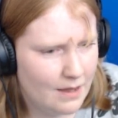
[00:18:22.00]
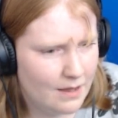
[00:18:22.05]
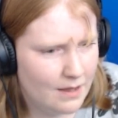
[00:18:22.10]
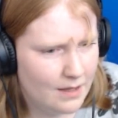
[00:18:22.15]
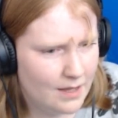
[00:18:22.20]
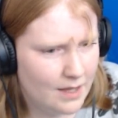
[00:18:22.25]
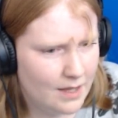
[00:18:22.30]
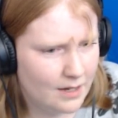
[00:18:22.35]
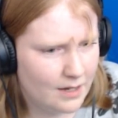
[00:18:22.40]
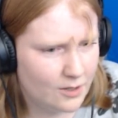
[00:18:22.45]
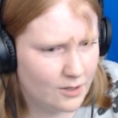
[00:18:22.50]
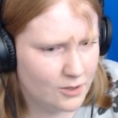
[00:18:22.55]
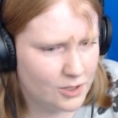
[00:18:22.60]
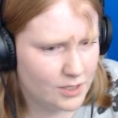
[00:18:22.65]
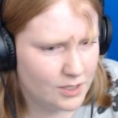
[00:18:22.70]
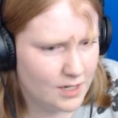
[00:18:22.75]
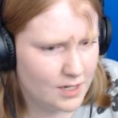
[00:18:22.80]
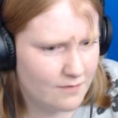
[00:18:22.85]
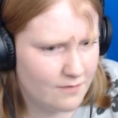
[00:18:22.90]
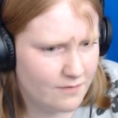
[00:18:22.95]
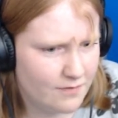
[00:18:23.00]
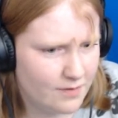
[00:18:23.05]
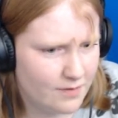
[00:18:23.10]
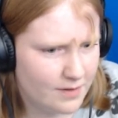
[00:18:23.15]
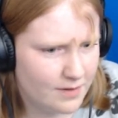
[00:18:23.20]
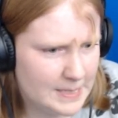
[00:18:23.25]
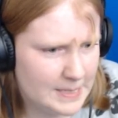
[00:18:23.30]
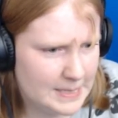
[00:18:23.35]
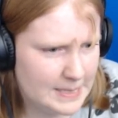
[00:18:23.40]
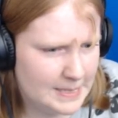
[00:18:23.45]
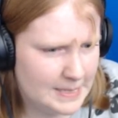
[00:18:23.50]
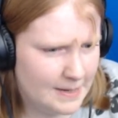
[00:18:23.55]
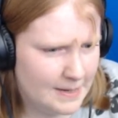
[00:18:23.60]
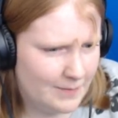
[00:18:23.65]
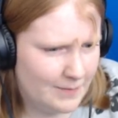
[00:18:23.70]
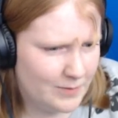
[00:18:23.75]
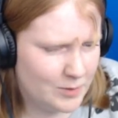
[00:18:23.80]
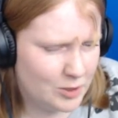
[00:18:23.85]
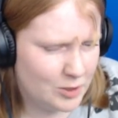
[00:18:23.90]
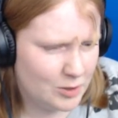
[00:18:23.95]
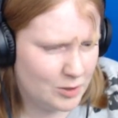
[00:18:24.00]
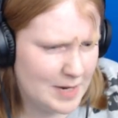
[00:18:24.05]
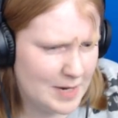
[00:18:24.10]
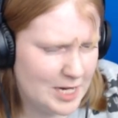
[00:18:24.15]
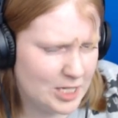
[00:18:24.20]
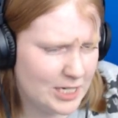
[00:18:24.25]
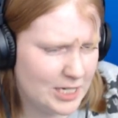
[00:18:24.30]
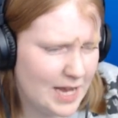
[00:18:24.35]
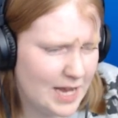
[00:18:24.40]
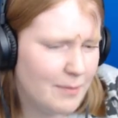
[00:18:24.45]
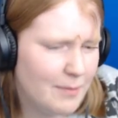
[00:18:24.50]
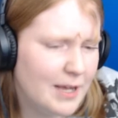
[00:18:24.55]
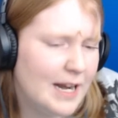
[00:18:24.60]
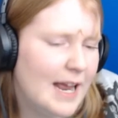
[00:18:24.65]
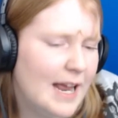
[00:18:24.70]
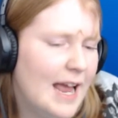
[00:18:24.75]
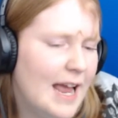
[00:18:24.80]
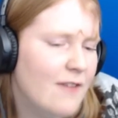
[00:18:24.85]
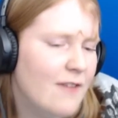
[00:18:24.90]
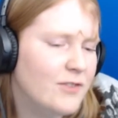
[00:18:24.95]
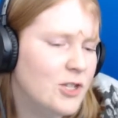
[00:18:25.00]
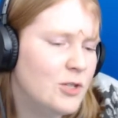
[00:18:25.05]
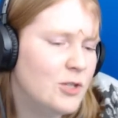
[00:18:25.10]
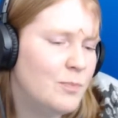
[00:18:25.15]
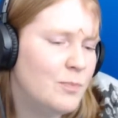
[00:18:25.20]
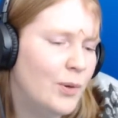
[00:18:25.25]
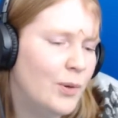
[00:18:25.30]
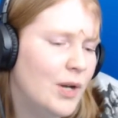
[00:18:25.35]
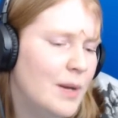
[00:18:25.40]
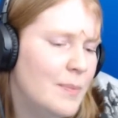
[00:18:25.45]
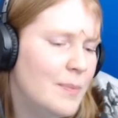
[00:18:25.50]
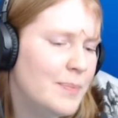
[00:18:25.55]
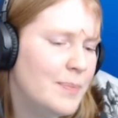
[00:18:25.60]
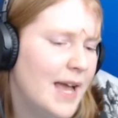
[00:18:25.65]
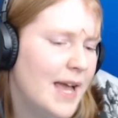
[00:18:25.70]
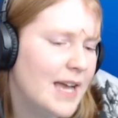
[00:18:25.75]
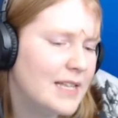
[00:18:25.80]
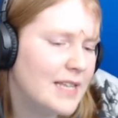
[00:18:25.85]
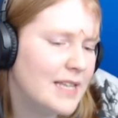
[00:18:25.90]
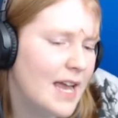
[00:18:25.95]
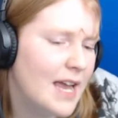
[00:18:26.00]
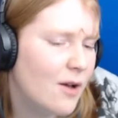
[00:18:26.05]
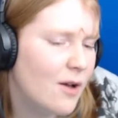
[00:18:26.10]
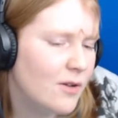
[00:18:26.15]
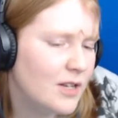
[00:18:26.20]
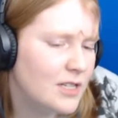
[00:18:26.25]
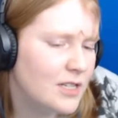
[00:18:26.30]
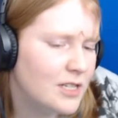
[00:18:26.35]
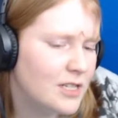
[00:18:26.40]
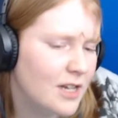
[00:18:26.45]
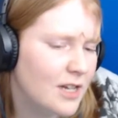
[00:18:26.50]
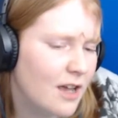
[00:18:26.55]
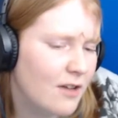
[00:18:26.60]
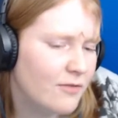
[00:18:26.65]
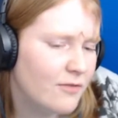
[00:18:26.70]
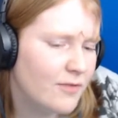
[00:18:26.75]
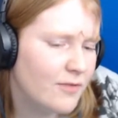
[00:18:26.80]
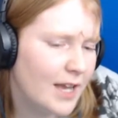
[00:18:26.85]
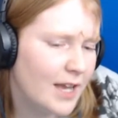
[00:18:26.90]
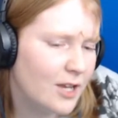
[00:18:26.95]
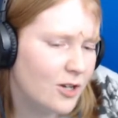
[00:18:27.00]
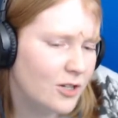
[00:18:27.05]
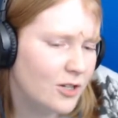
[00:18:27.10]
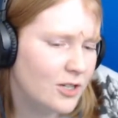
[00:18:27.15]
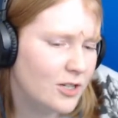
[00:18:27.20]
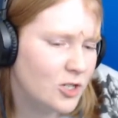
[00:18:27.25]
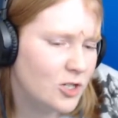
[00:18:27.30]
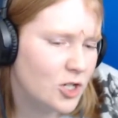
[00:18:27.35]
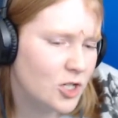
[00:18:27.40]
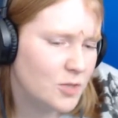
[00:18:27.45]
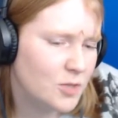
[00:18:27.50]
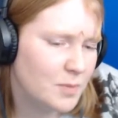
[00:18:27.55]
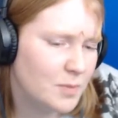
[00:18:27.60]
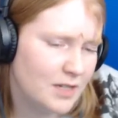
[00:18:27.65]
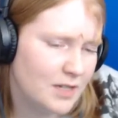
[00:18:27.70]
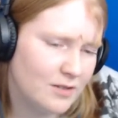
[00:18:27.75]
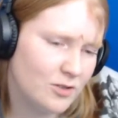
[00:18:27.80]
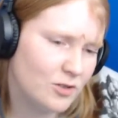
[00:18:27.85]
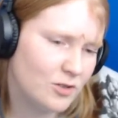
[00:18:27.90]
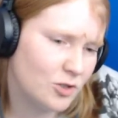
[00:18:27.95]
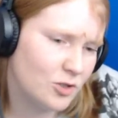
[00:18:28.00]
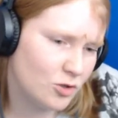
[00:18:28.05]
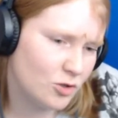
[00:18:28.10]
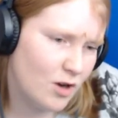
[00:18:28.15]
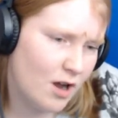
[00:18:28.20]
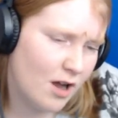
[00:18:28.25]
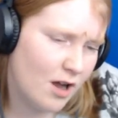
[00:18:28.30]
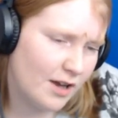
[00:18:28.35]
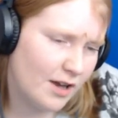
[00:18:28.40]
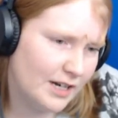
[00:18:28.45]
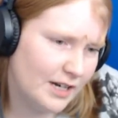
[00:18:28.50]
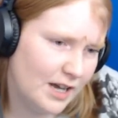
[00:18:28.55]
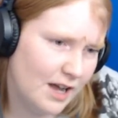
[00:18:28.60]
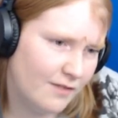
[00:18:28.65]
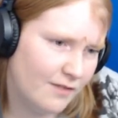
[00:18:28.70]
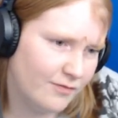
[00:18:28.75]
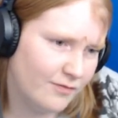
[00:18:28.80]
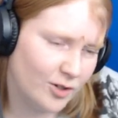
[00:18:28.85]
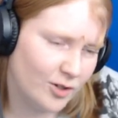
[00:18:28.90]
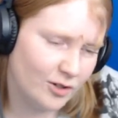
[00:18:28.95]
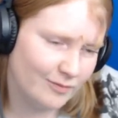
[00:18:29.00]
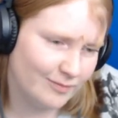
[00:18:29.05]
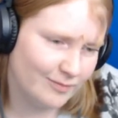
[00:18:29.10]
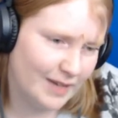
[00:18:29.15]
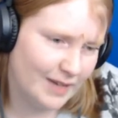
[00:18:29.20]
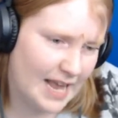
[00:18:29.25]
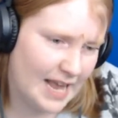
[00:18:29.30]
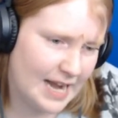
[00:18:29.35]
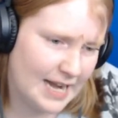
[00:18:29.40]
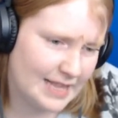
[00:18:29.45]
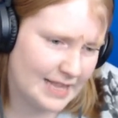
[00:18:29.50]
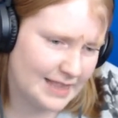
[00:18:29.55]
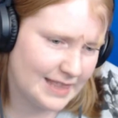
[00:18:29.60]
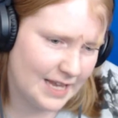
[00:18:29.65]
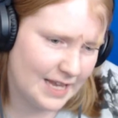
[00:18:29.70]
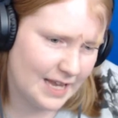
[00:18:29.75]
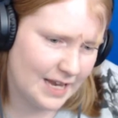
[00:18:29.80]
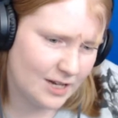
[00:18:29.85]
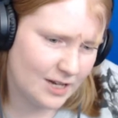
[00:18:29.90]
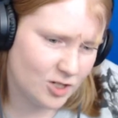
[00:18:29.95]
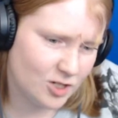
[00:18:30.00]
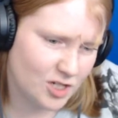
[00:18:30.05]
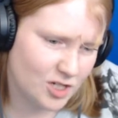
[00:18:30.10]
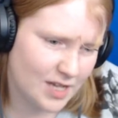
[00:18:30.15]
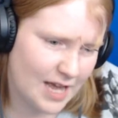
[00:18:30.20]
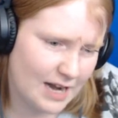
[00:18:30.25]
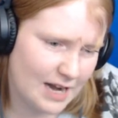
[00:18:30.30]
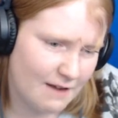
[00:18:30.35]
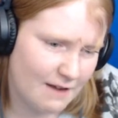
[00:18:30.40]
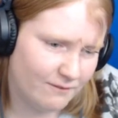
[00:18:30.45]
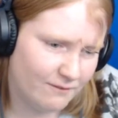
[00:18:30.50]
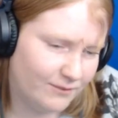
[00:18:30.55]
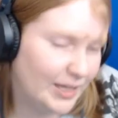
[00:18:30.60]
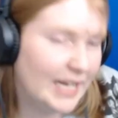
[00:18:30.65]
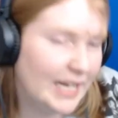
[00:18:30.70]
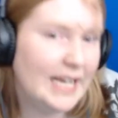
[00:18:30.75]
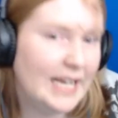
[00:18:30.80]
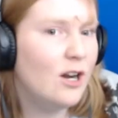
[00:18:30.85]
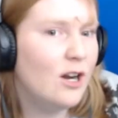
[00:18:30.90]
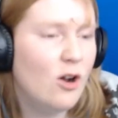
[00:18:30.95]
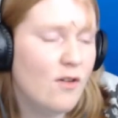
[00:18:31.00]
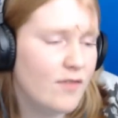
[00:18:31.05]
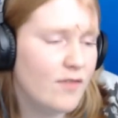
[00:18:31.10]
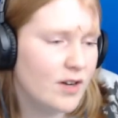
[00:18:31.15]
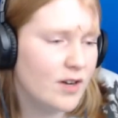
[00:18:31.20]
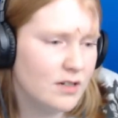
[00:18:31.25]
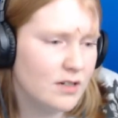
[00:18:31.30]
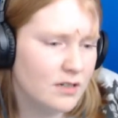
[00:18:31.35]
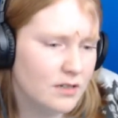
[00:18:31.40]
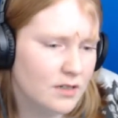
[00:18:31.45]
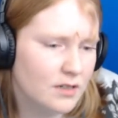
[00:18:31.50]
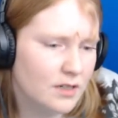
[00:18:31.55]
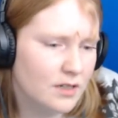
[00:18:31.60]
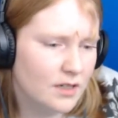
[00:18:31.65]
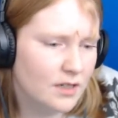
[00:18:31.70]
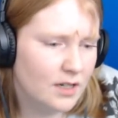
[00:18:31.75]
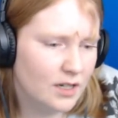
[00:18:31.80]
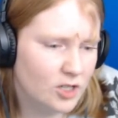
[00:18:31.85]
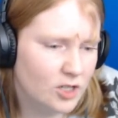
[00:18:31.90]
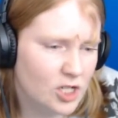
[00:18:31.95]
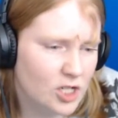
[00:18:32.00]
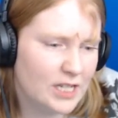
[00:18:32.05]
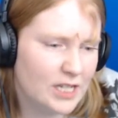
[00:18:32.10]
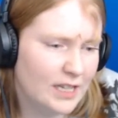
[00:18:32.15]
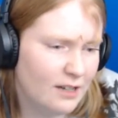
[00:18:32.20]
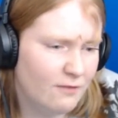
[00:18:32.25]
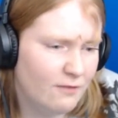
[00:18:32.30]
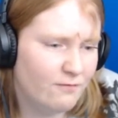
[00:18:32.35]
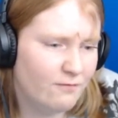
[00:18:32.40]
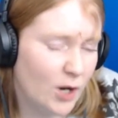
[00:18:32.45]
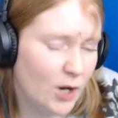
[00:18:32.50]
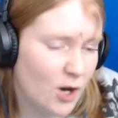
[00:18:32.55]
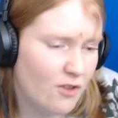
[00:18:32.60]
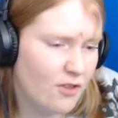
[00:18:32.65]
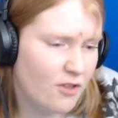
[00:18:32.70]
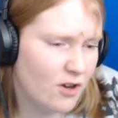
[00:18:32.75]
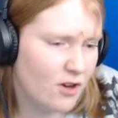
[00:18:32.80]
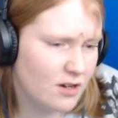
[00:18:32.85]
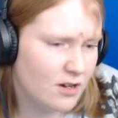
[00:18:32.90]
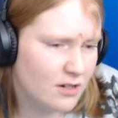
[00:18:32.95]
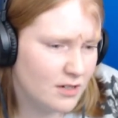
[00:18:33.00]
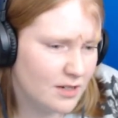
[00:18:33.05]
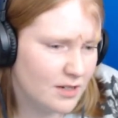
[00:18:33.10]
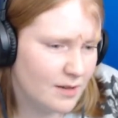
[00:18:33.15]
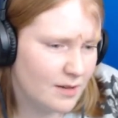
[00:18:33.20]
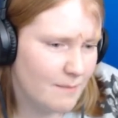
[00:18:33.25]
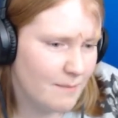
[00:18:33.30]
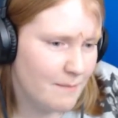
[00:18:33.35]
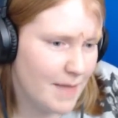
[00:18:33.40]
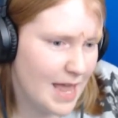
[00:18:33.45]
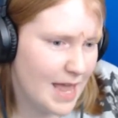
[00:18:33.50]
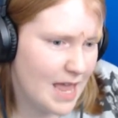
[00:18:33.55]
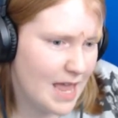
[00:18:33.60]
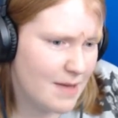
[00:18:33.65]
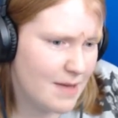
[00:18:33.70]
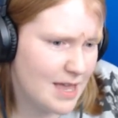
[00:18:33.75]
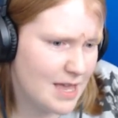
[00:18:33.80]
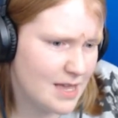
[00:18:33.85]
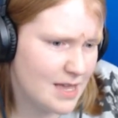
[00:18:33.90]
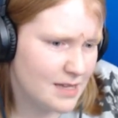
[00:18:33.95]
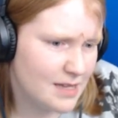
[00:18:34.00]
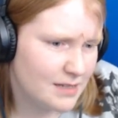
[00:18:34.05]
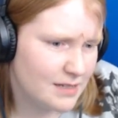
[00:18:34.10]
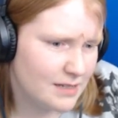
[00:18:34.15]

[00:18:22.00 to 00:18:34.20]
Yeah, close enough. So I'm gonna have to put it back down and stuff. I couldn't just be strong enough or anything and just kind of fling it over. Just a little further? Maybe?